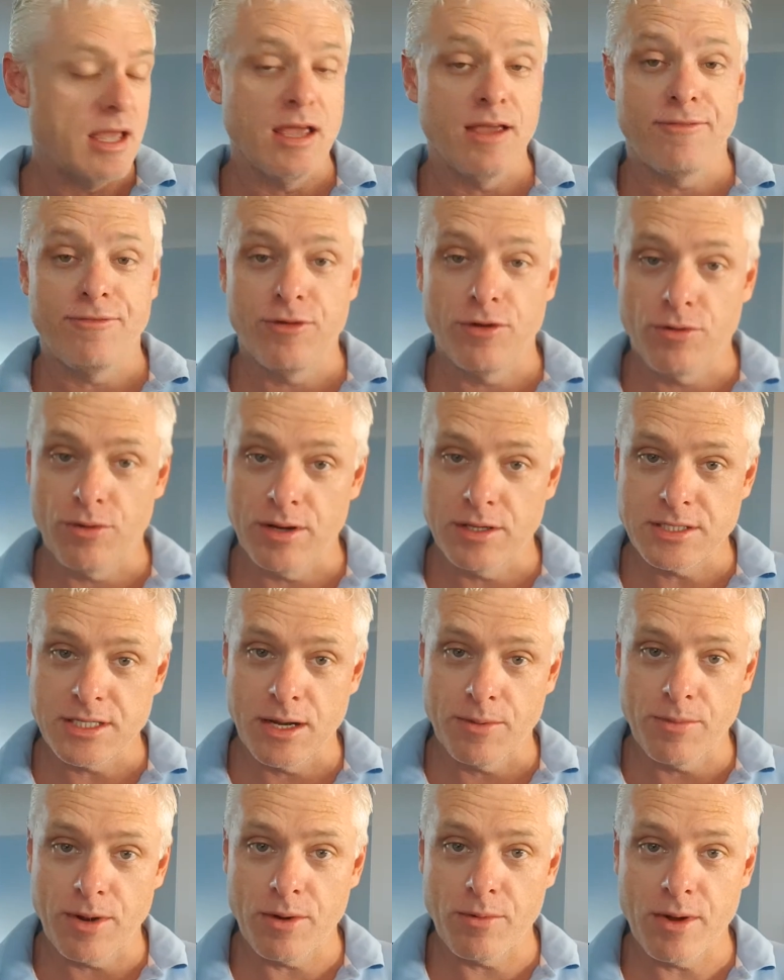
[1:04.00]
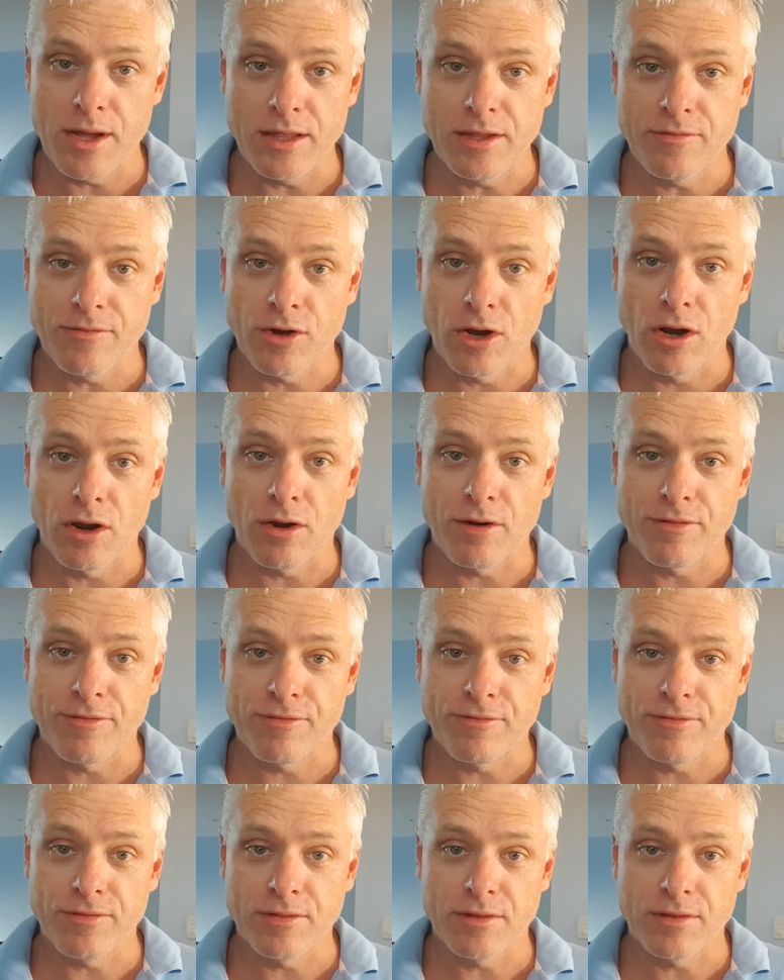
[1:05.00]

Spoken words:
if you're at somewhere where you've got a lot of